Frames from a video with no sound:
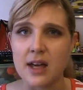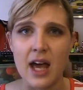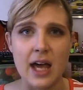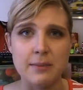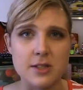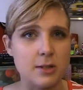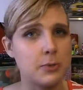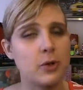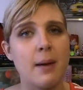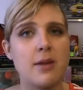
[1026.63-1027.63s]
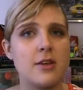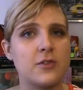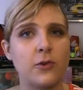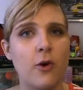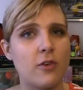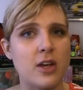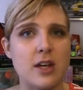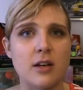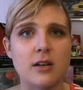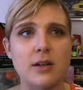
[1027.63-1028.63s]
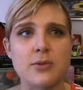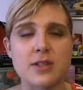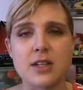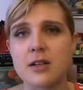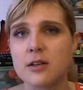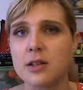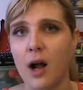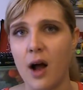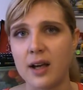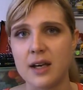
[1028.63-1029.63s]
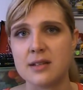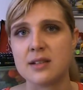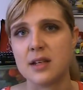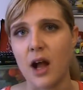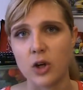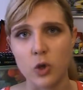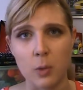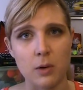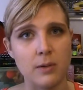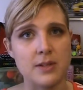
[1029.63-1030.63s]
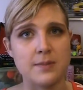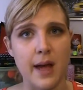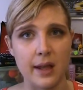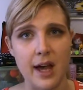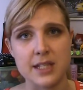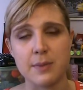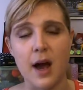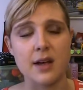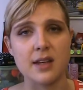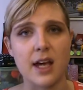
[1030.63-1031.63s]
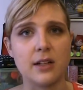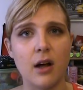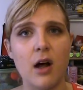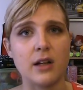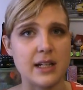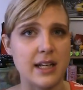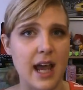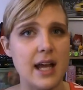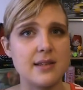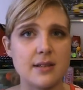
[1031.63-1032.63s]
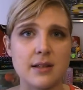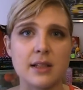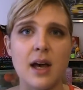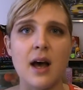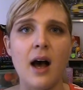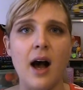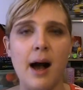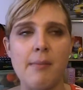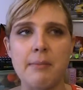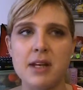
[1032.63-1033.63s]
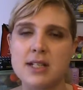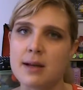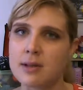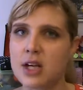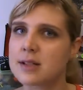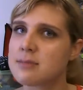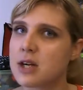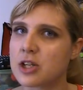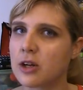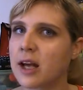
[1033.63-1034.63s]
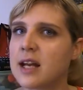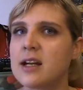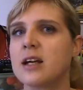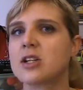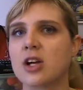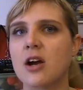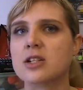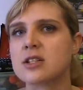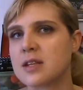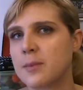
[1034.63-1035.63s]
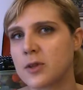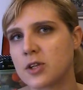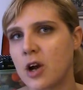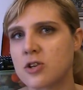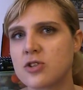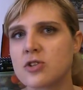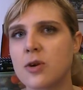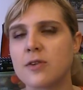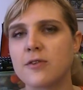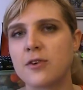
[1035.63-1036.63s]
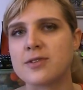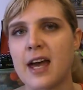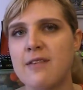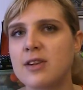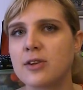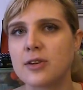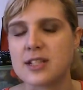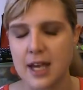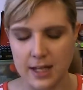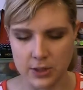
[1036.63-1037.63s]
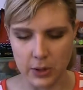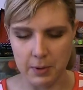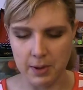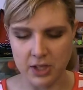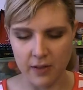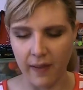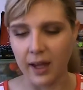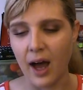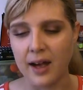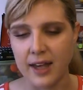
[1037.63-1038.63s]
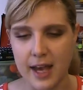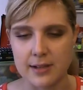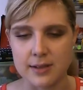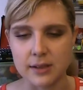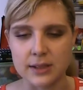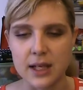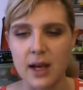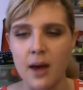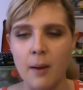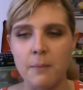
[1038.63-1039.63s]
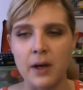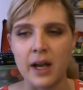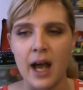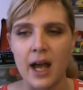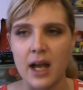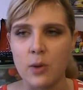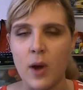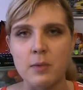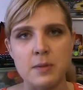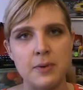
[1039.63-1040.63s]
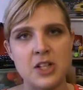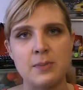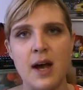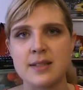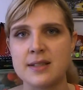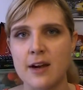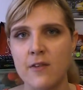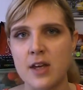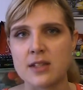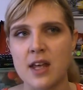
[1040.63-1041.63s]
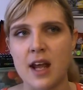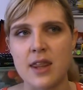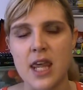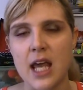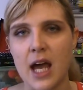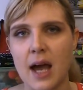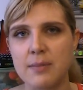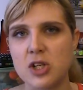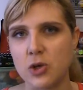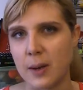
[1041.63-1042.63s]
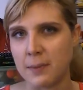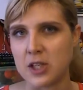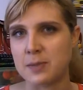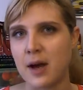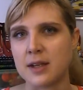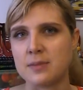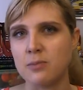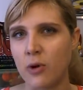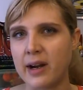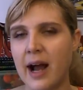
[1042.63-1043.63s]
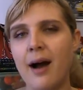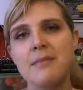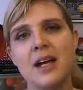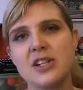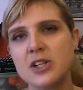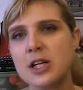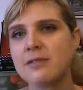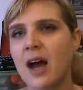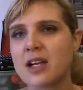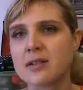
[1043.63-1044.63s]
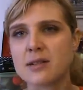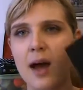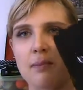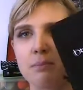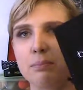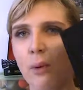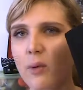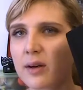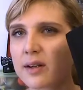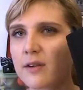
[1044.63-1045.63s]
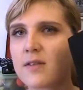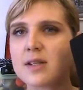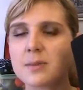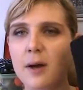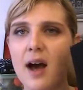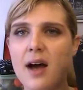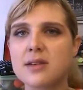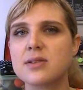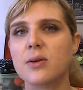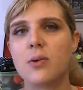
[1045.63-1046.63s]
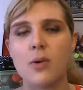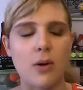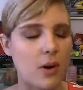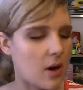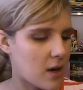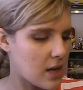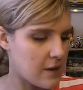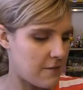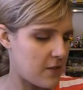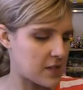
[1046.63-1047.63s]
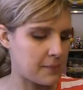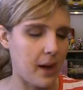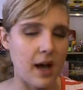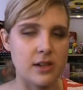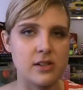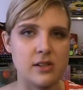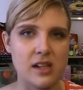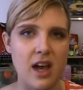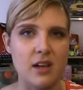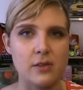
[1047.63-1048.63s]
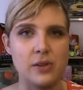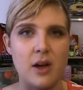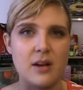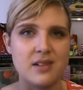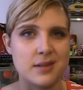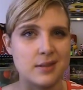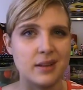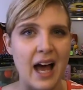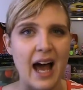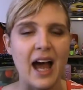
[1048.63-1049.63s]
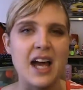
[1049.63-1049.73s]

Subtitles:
I had been subscribed to this for over a year. It was a year in August, and October was my last box. I called and canceled. I'm gonna double check to make sure like I didn't get charged, because they put the charge through on the first. I haven't looked yet, so I'm gonna make sure that got canceled. But I went with Birchbox instead of this, and I think I'm enjoying Birchbox more now. I'm not sure if I just got bored of this box, or if this box just kind of started to slack.